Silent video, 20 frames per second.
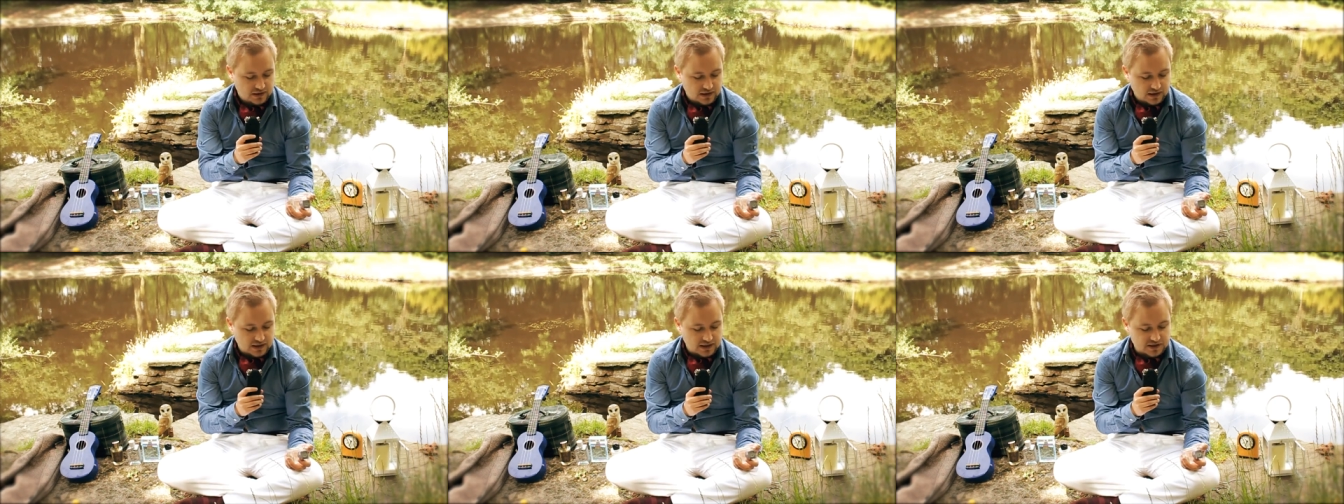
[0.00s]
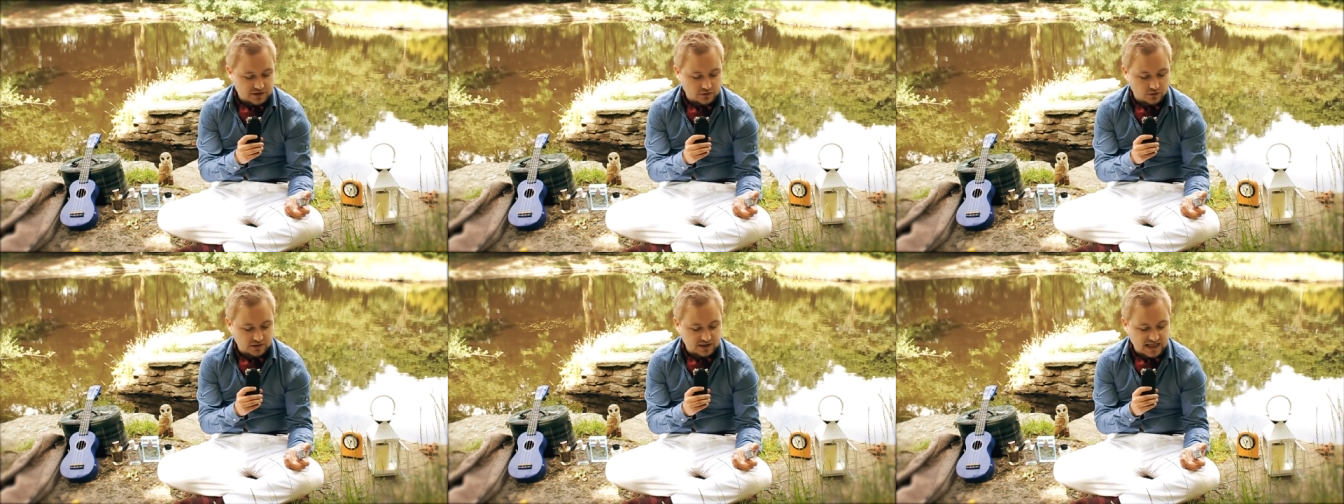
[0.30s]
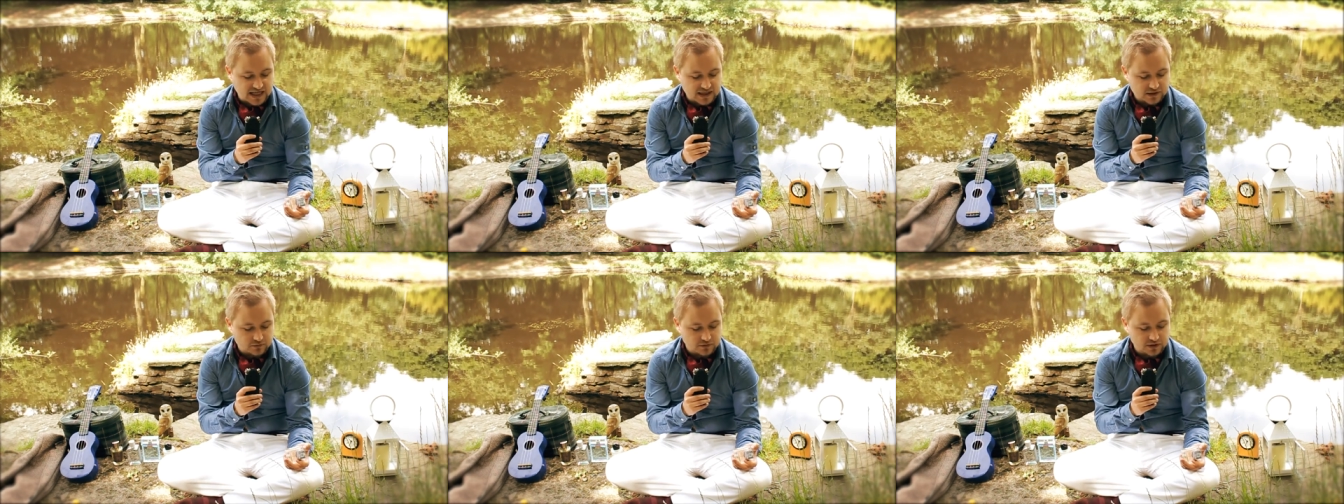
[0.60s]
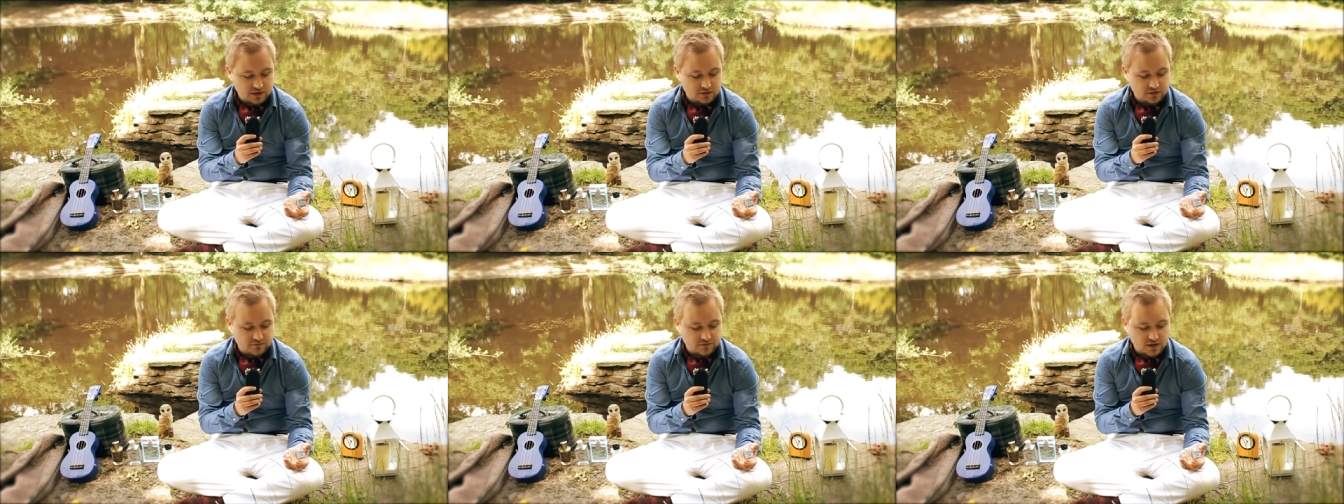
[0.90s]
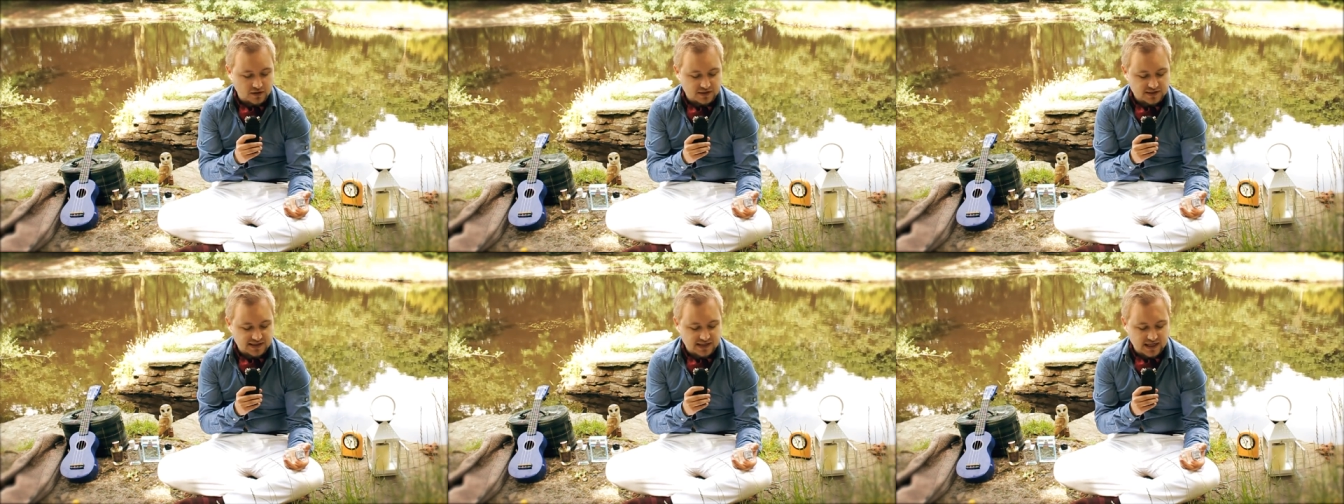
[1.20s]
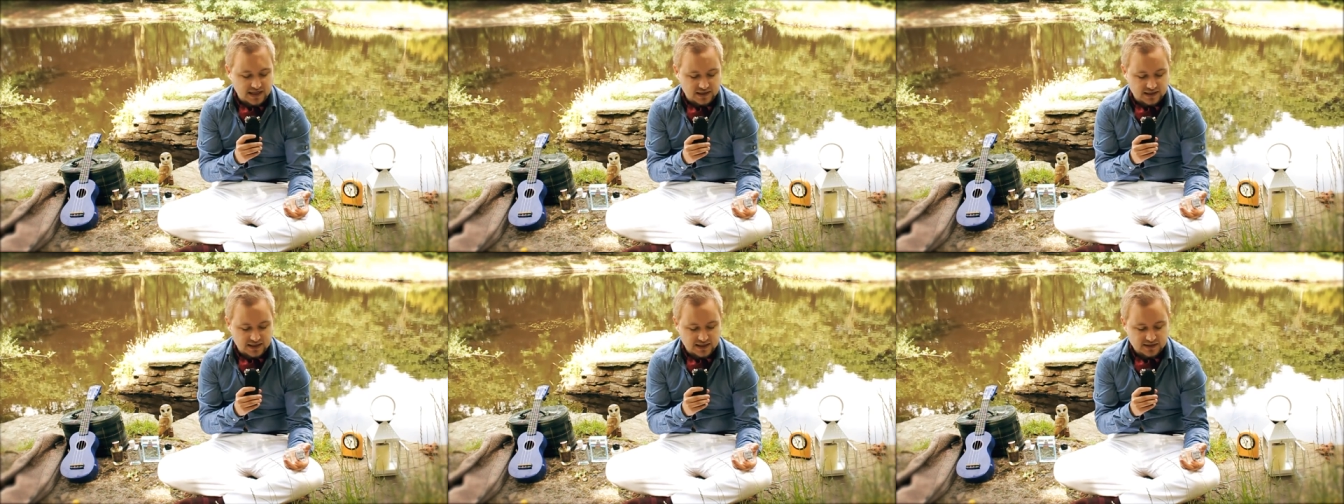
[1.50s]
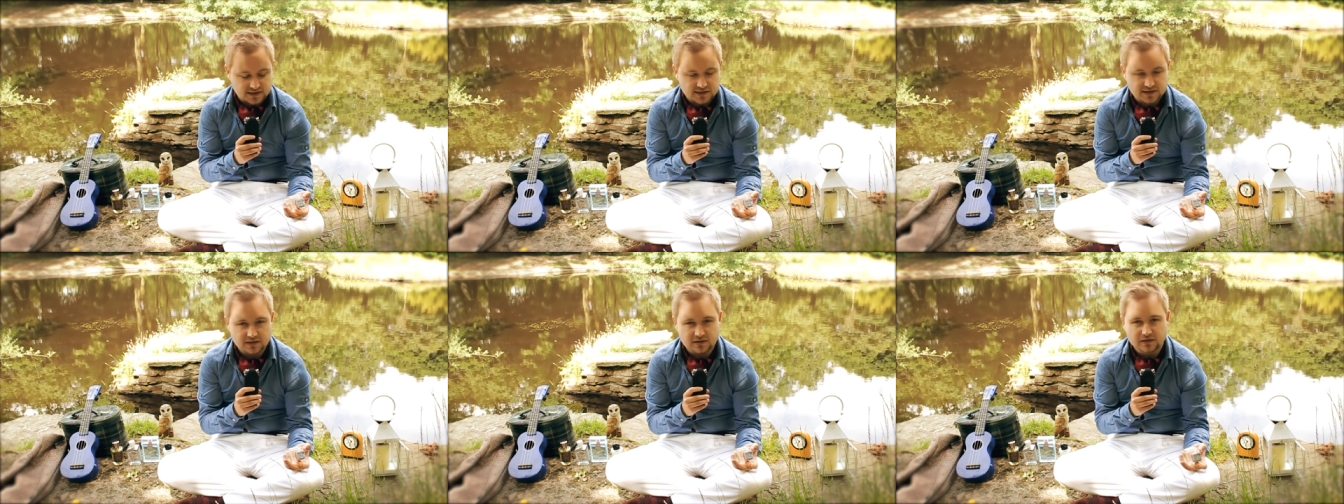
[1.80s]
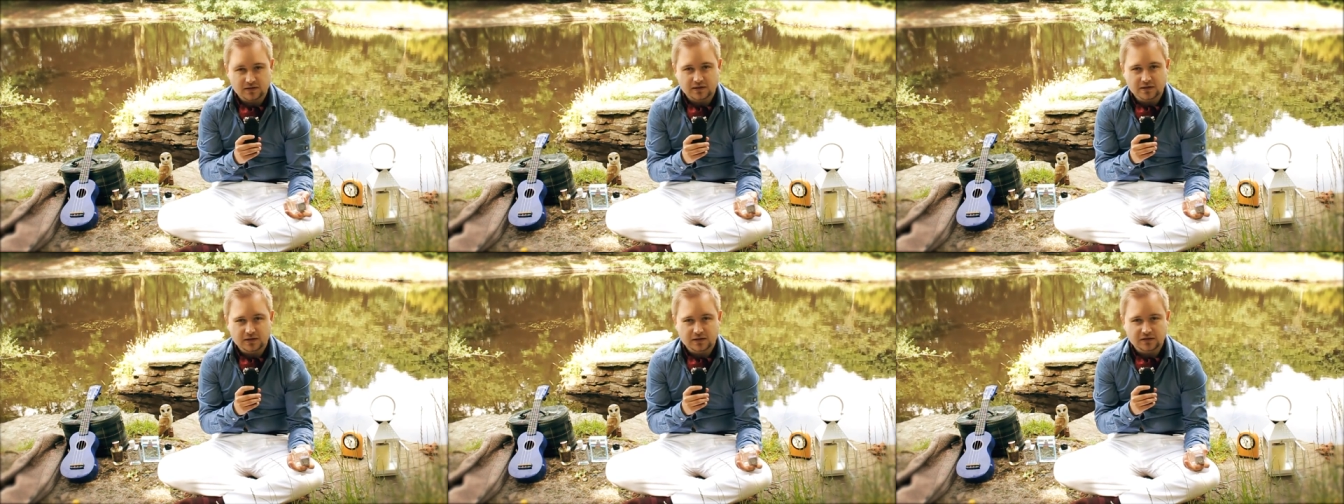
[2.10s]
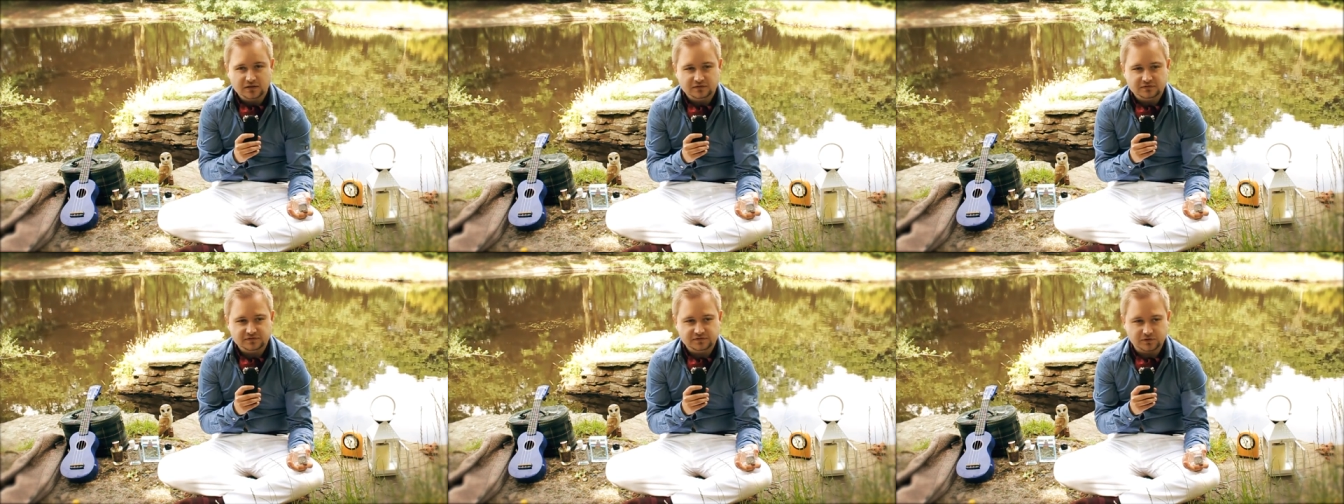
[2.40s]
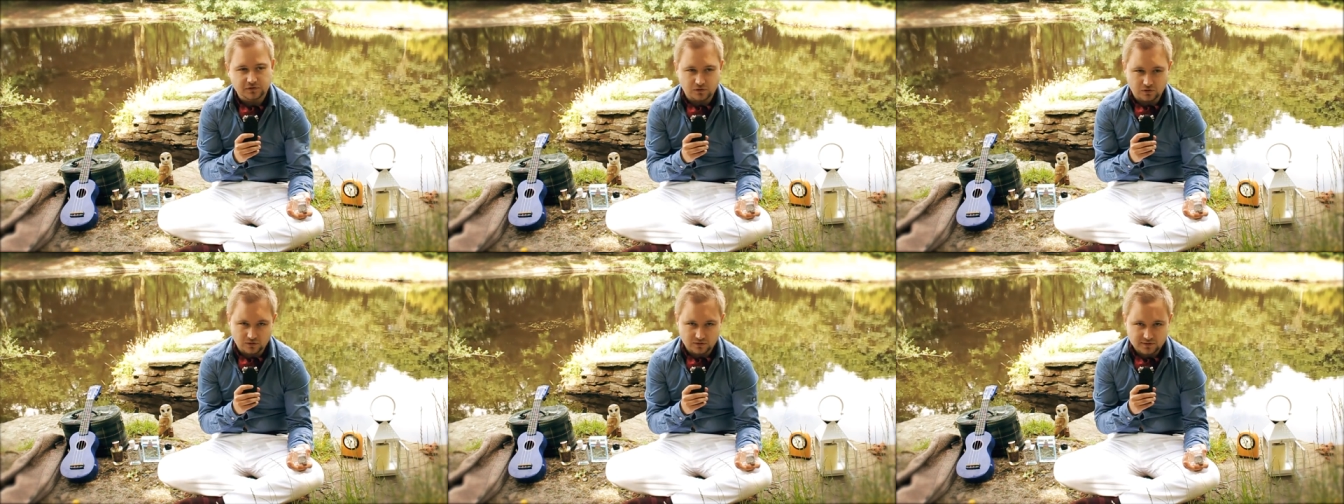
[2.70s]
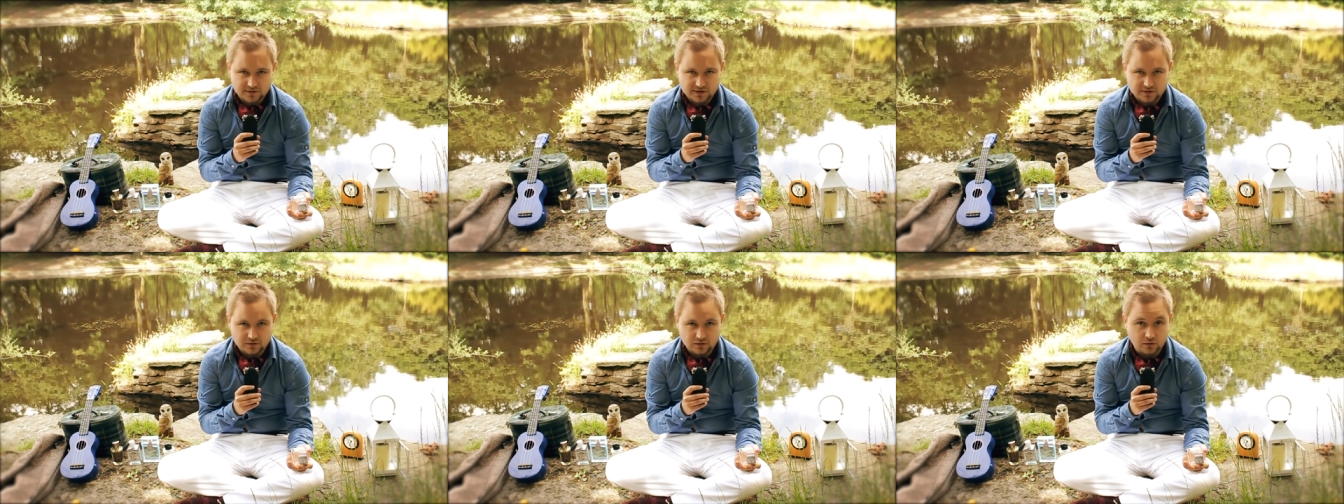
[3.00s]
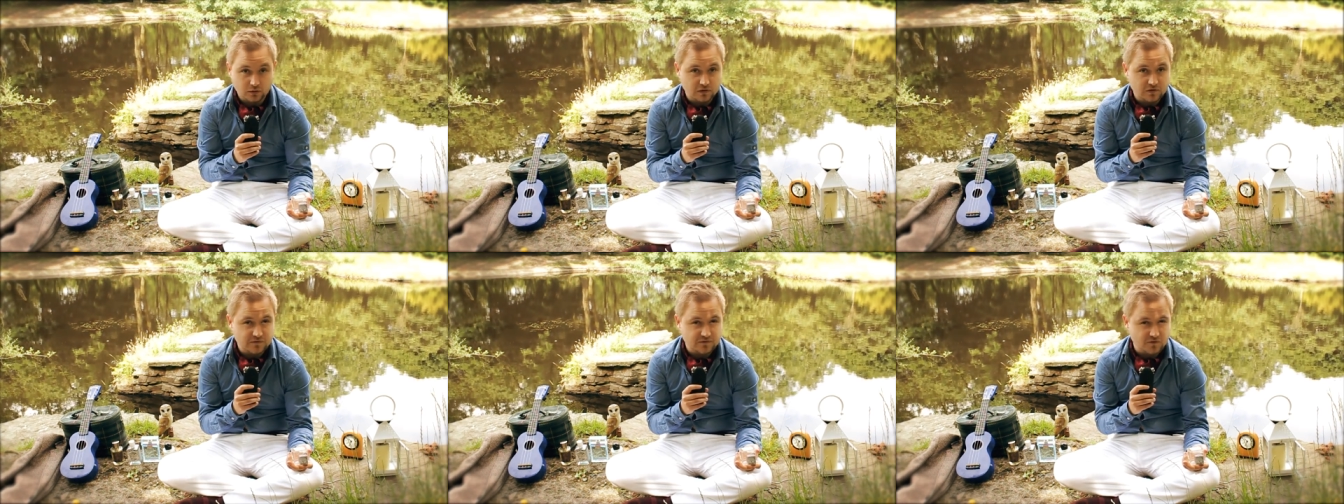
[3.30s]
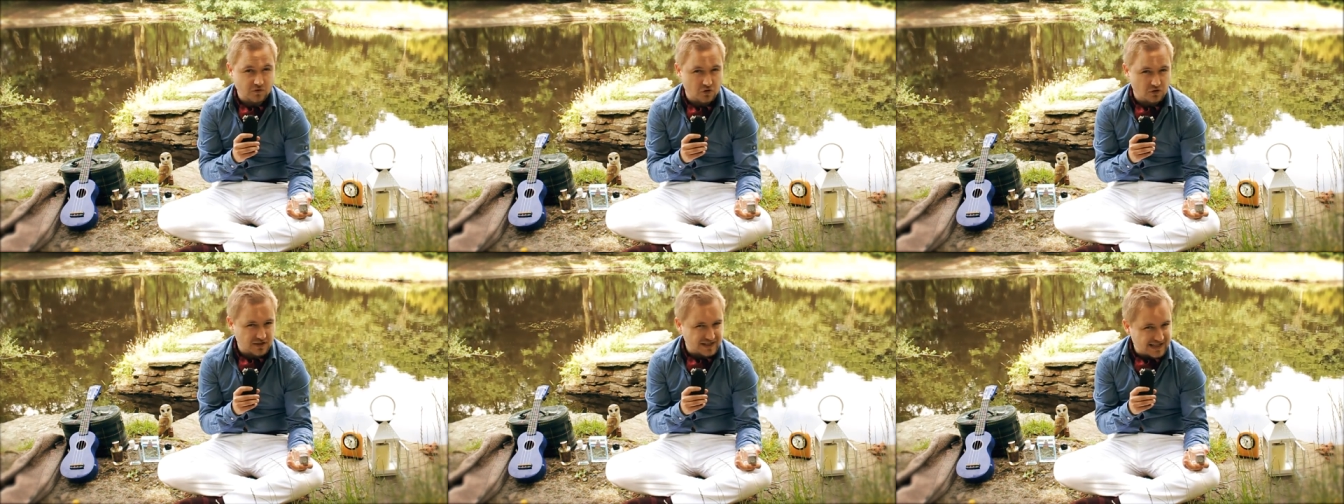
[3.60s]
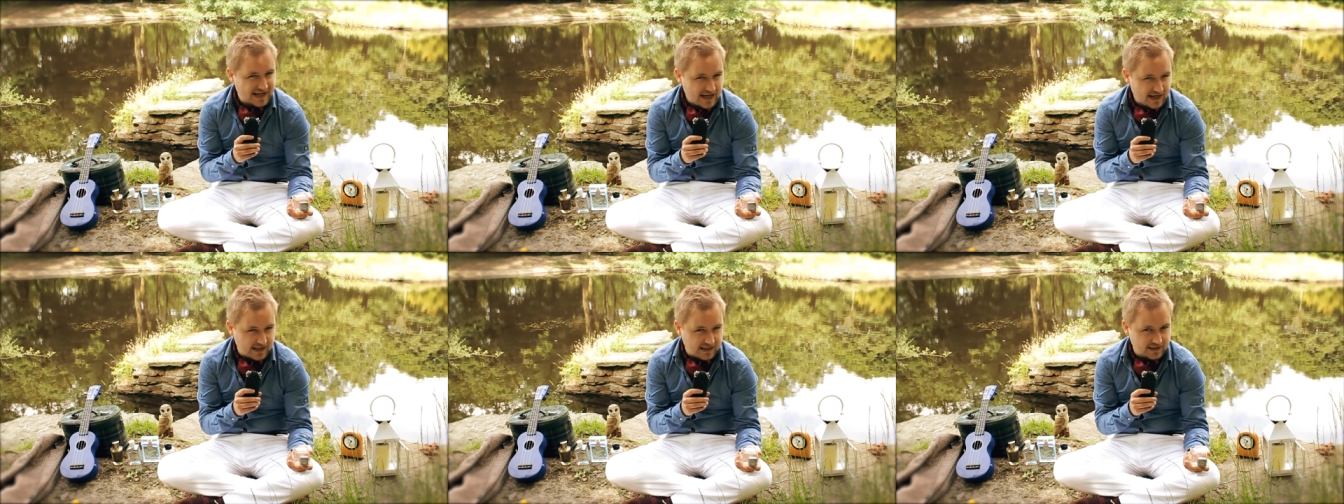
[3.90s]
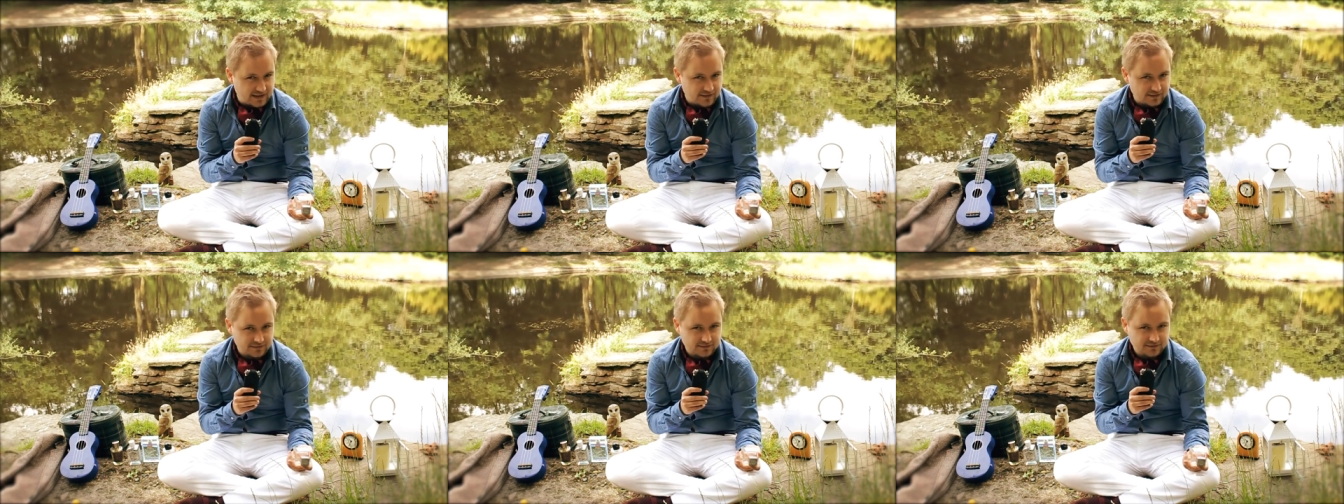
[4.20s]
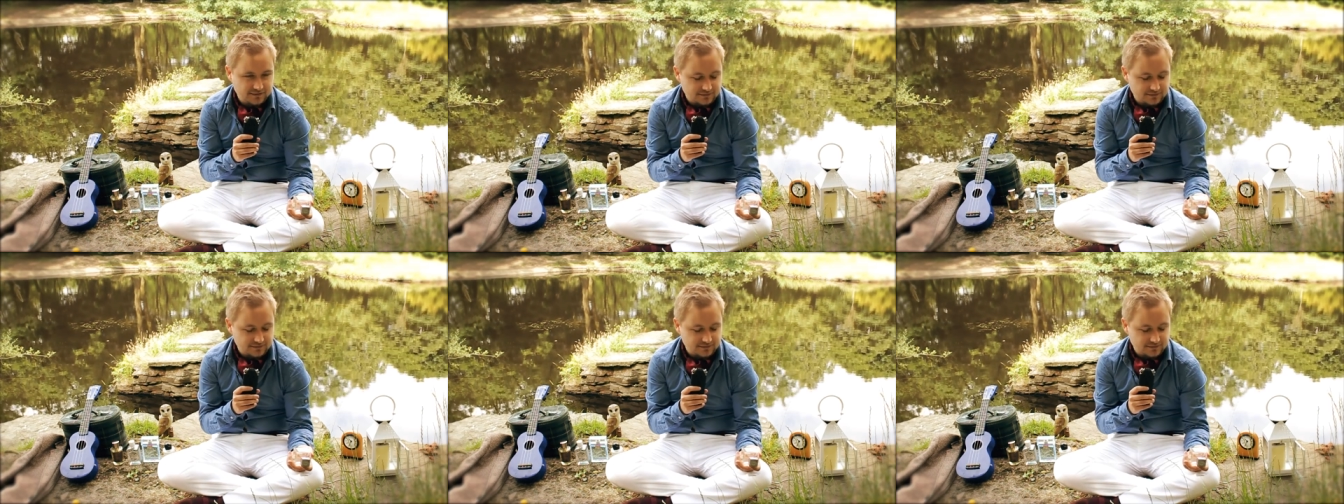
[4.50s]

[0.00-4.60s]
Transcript: It's called Aqua Universalis Fort or Forte.